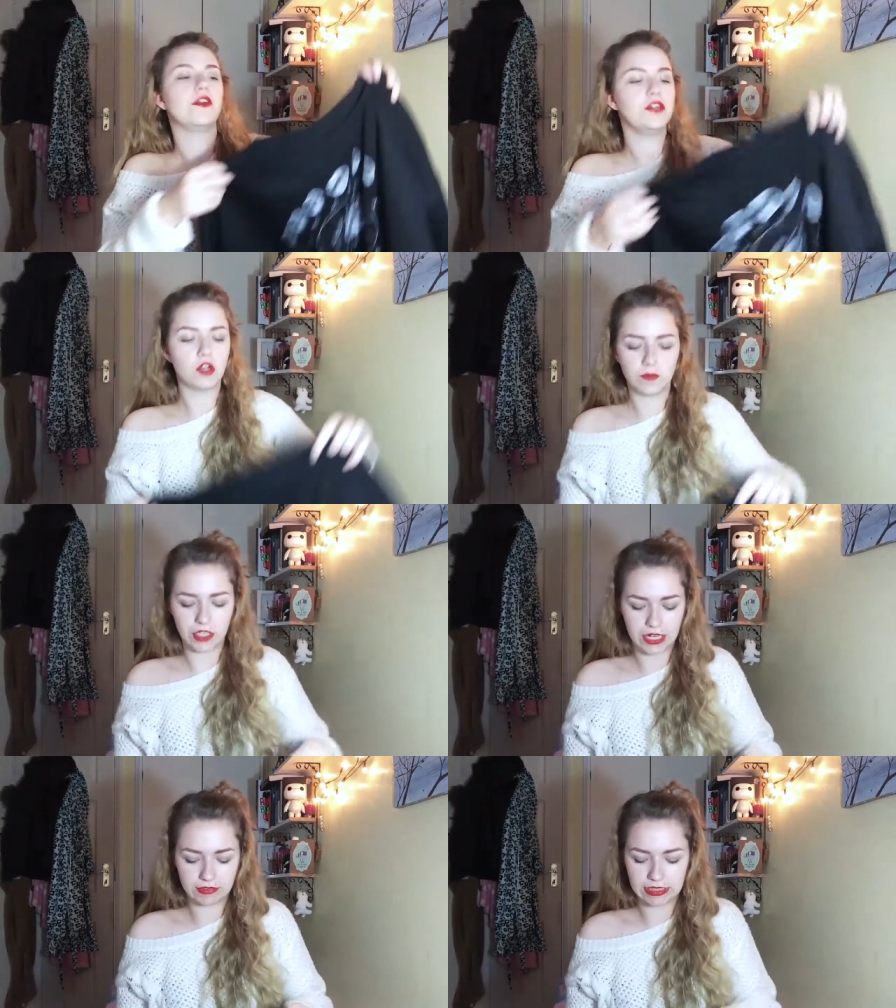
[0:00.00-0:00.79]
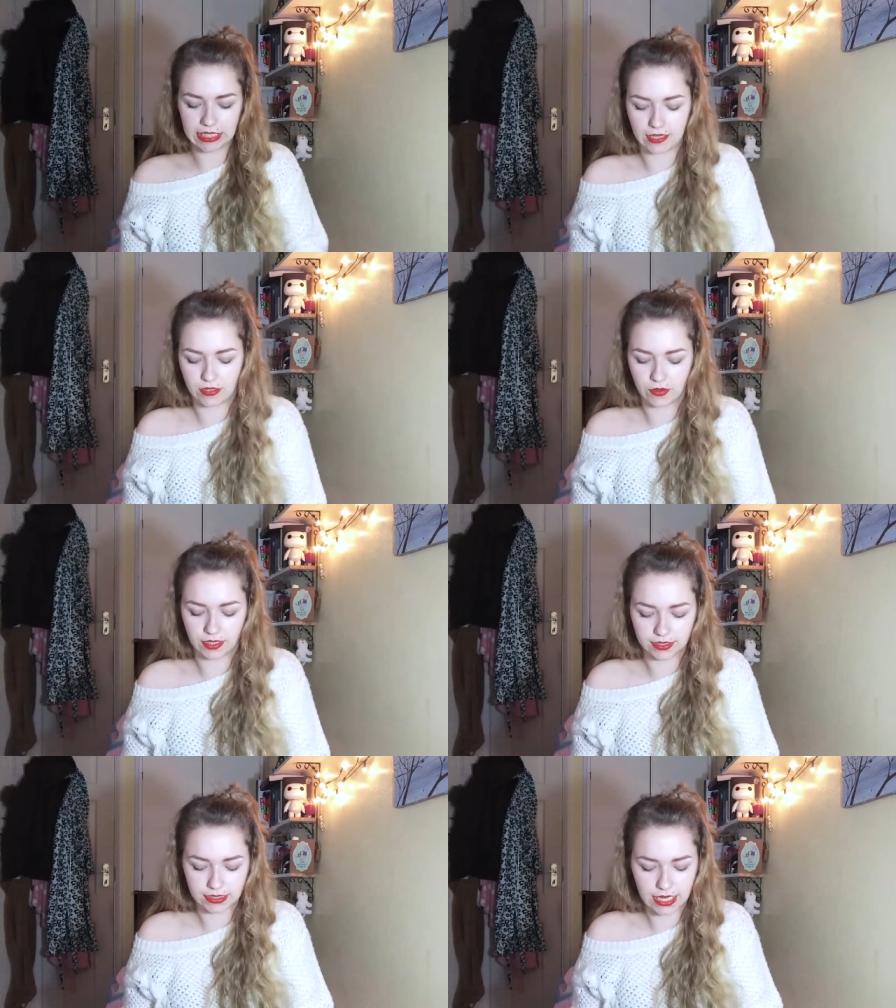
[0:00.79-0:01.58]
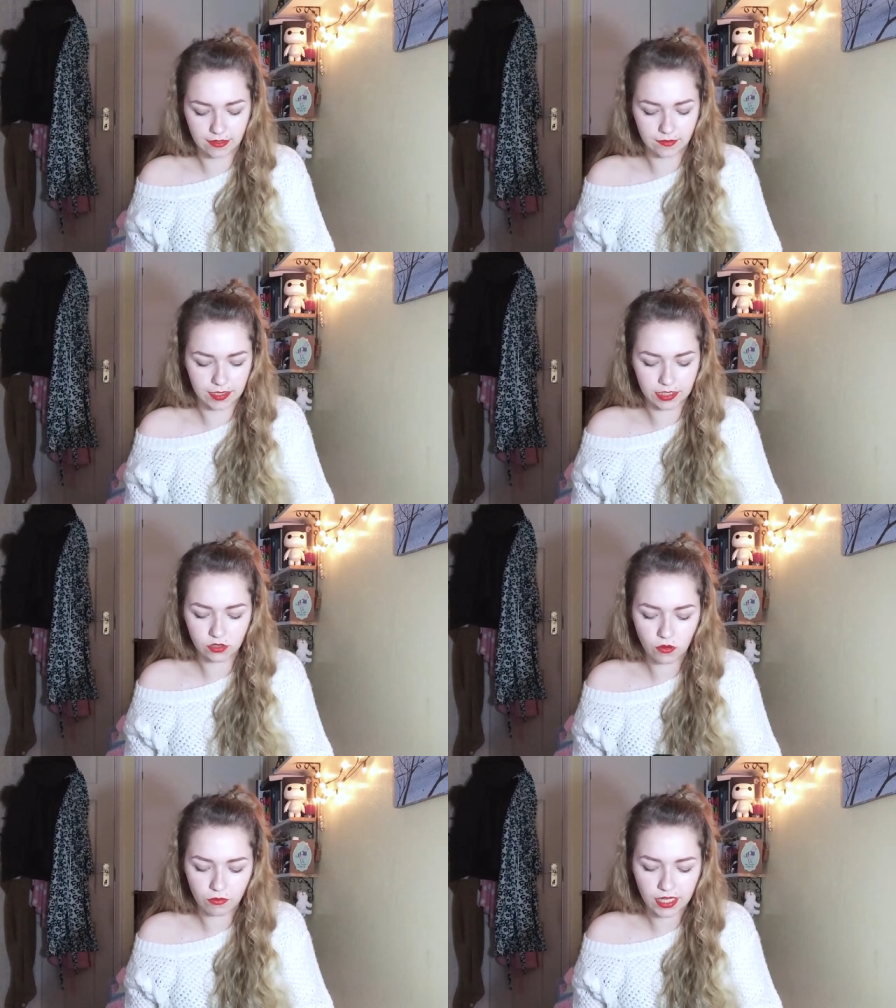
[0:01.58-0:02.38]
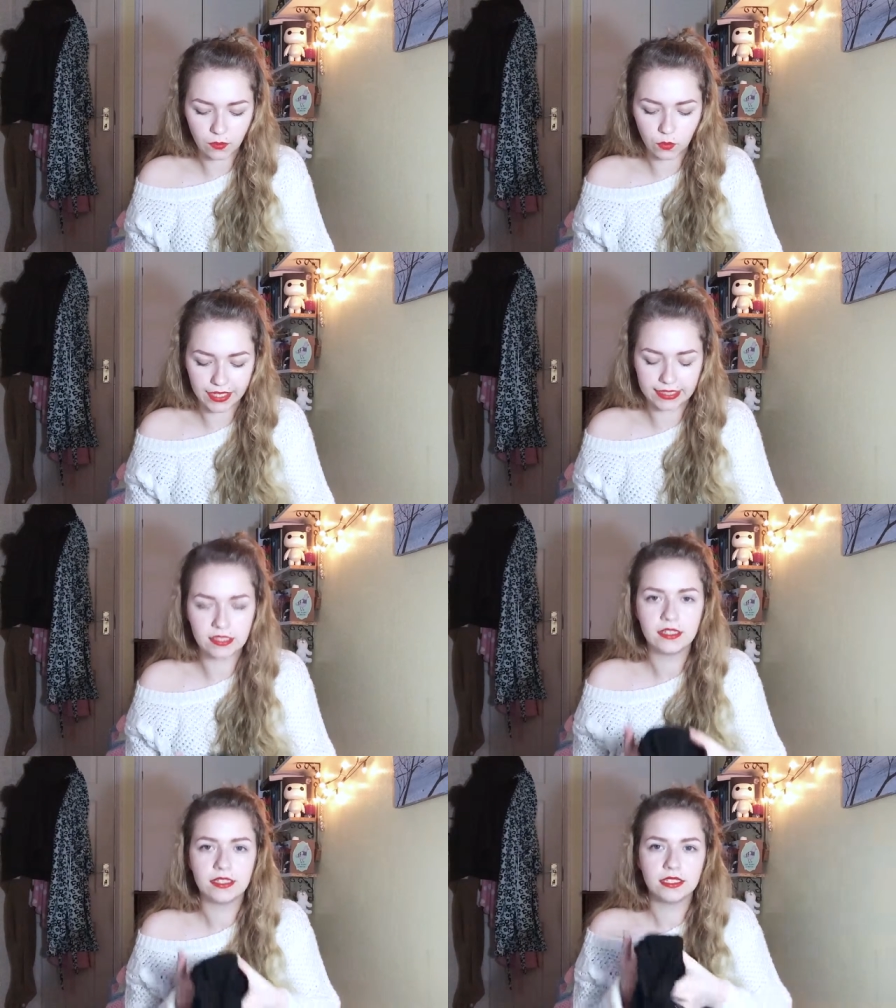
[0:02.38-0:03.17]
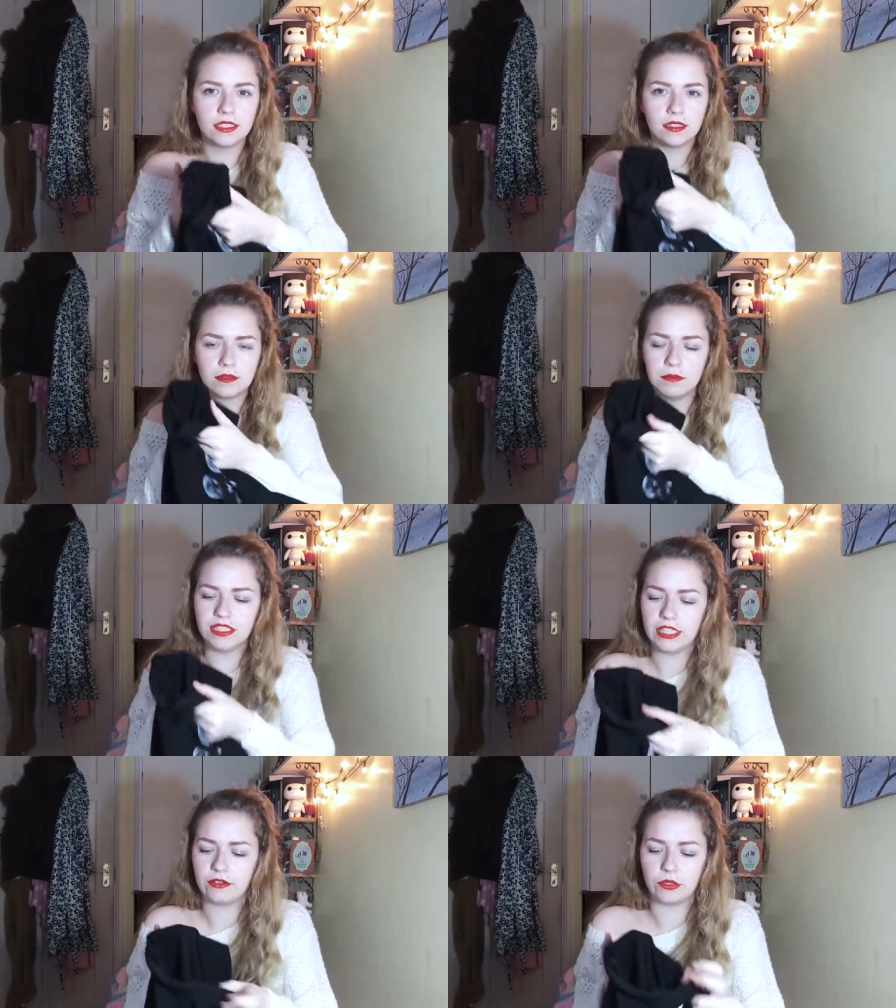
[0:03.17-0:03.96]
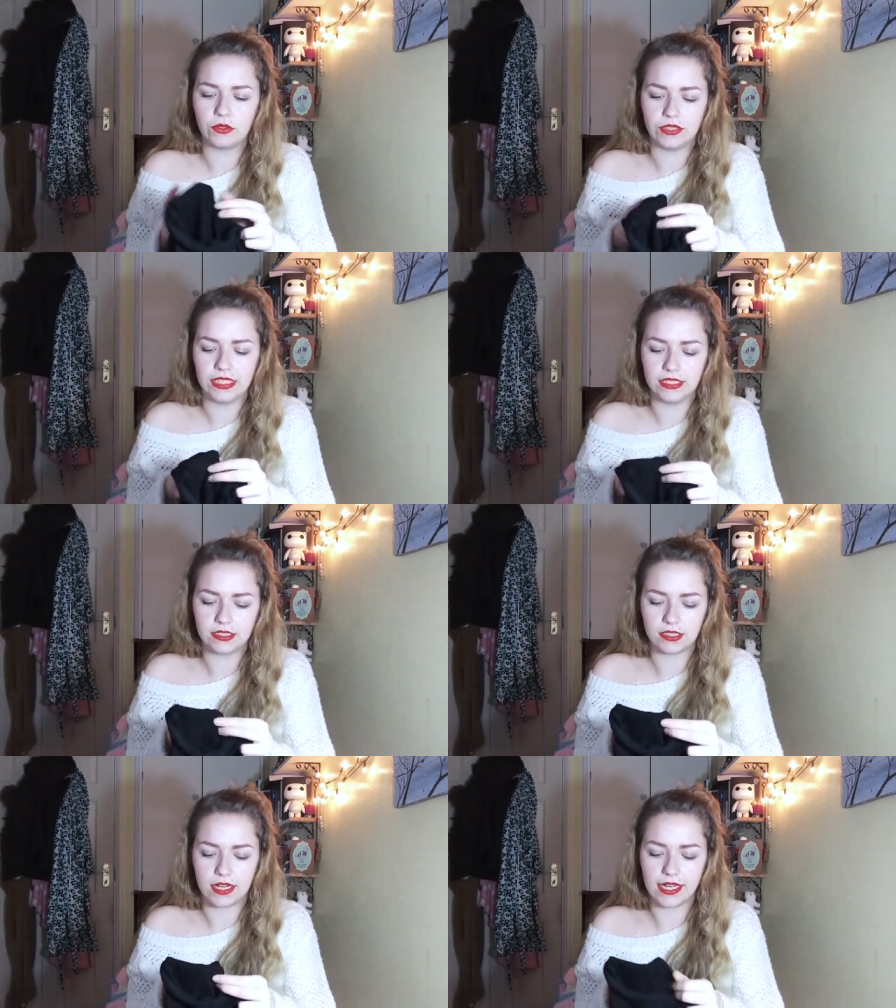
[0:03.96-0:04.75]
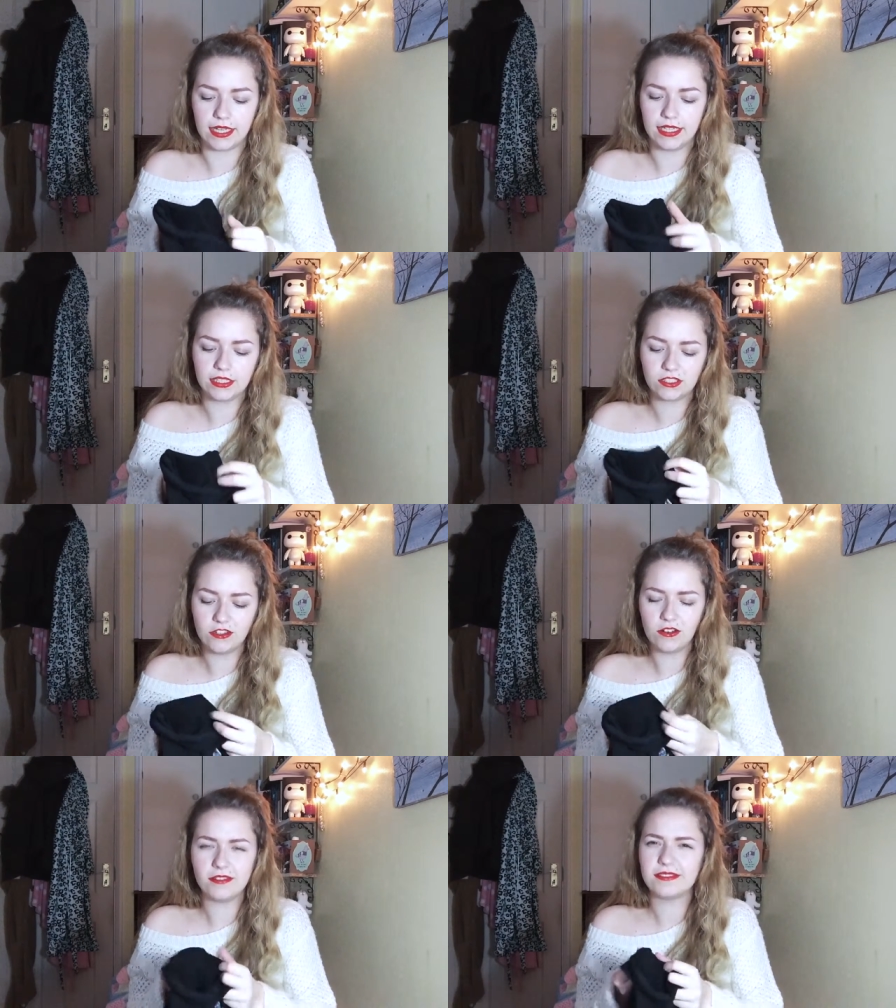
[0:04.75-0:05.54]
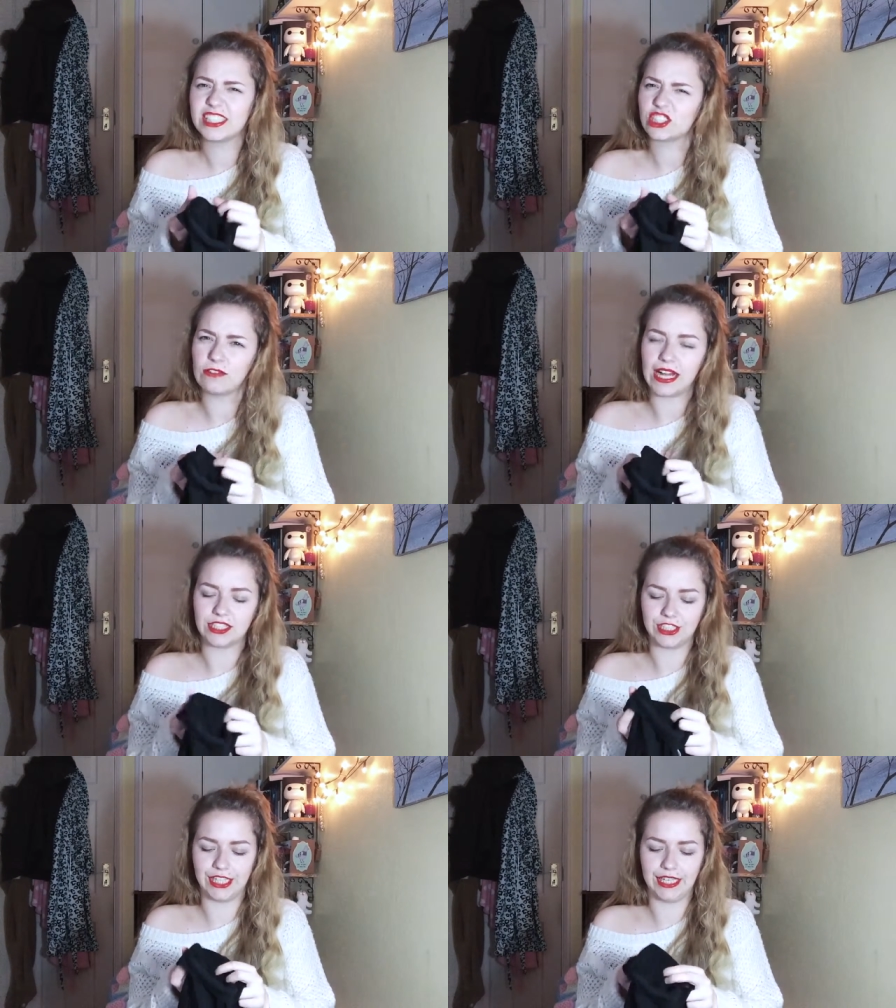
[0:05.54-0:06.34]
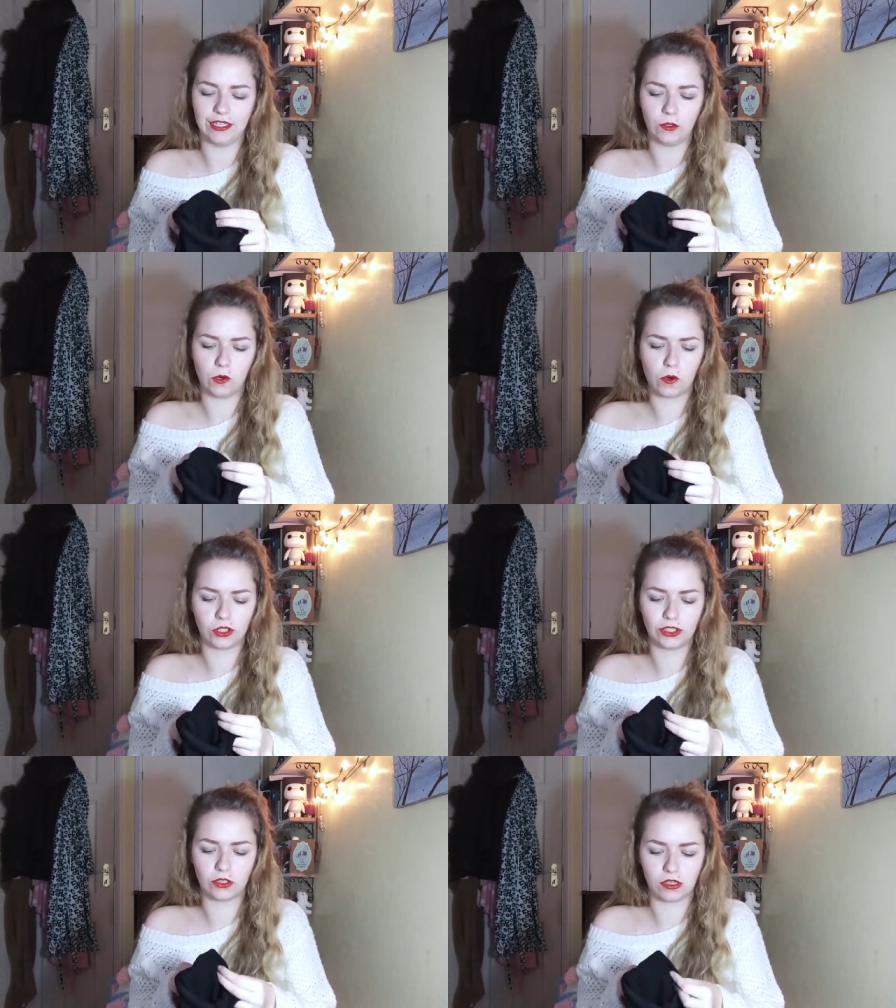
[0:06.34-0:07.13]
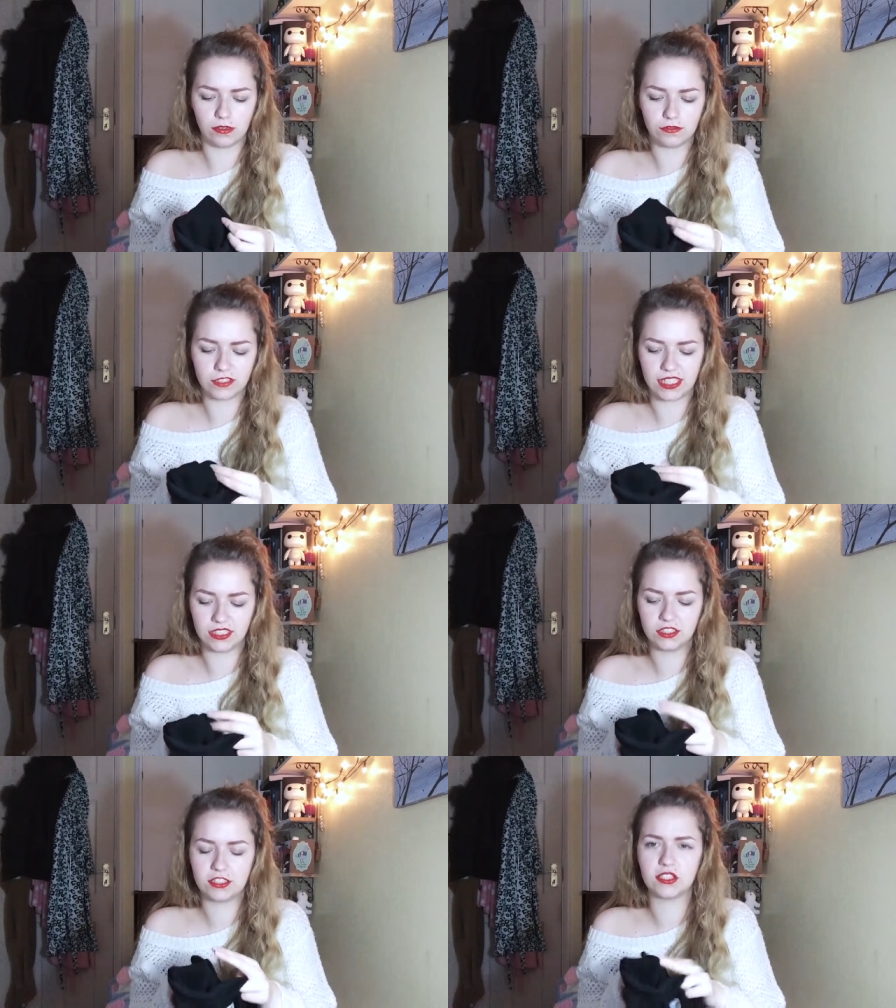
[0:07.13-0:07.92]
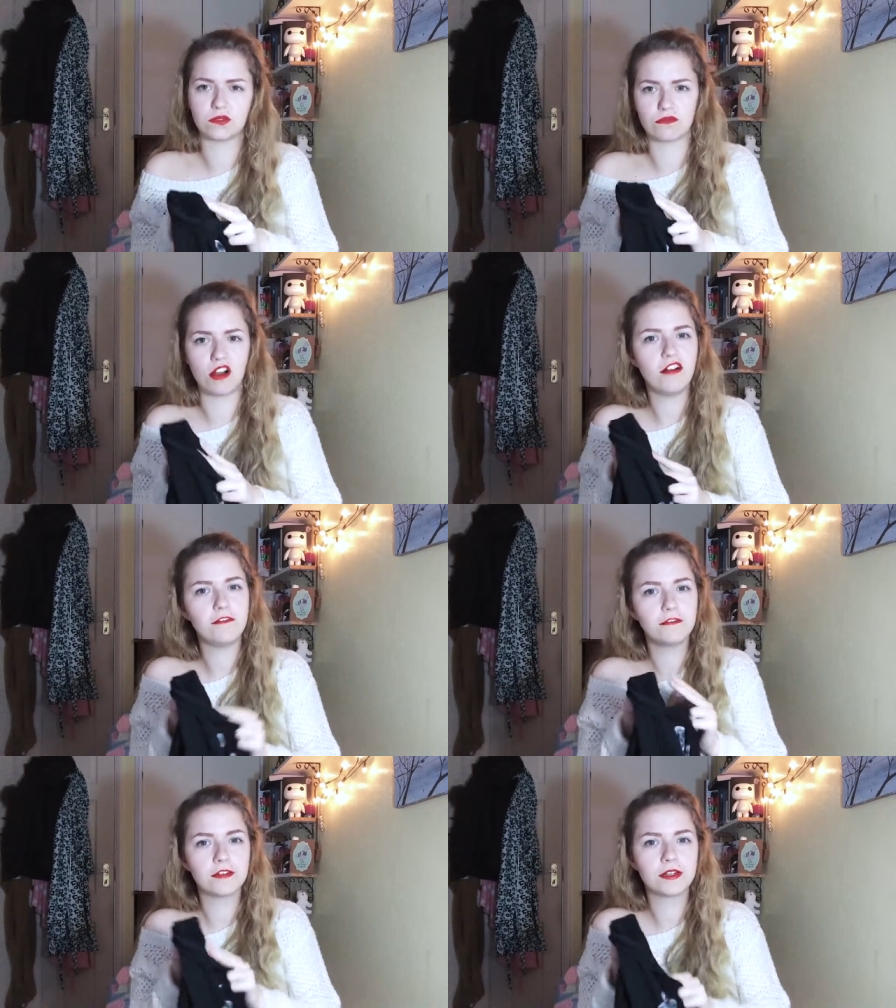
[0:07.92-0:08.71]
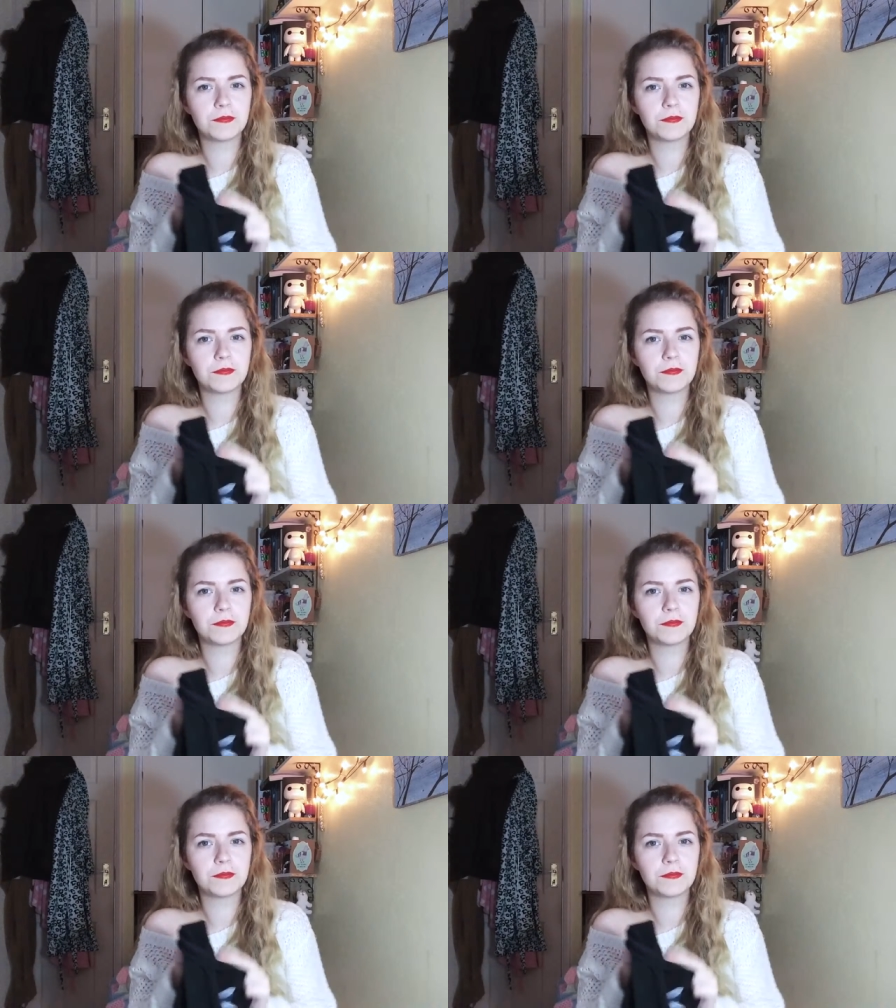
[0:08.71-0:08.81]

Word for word: The only comment I have to say though is that it's got really weird material on the inside. It's not scratchy or soft, it's just rough.